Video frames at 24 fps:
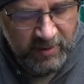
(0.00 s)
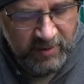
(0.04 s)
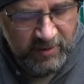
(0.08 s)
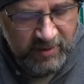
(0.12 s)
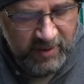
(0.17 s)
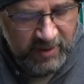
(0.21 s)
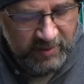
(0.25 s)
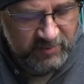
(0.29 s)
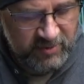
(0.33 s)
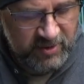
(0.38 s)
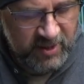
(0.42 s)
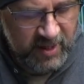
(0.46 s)

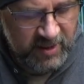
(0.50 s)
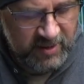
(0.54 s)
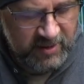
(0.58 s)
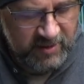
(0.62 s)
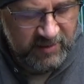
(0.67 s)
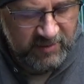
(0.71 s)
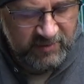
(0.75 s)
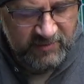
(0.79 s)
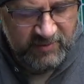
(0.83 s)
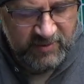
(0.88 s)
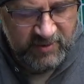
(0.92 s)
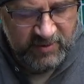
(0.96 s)
the
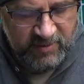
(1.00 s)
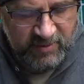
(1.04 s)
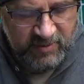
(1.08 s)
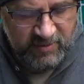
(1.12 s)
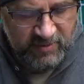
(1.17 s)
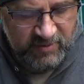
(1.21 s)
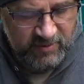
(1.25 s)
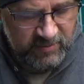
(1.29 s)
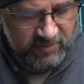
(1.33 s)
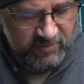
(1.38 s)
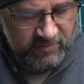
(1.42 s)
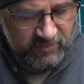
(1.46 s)
objectives,
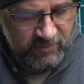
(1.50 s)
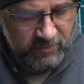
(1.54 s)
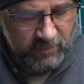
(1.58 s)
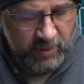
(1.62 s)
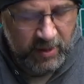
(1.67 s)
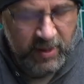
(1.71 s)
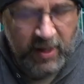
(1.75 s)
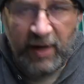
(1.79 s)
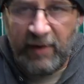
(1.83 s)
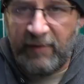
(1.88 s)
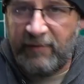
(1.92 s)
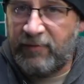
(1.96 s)

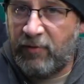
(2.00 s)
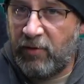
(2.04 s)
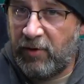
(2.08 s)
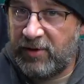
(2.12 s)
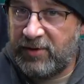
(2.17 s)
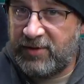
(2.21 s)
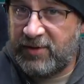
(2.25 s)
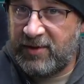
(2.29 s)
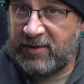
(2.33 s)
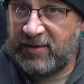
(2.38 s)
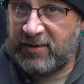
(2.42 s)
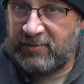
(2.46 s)
what kind of
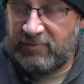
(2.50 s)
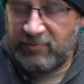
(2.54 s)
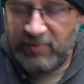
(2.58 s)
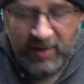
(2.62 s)
forces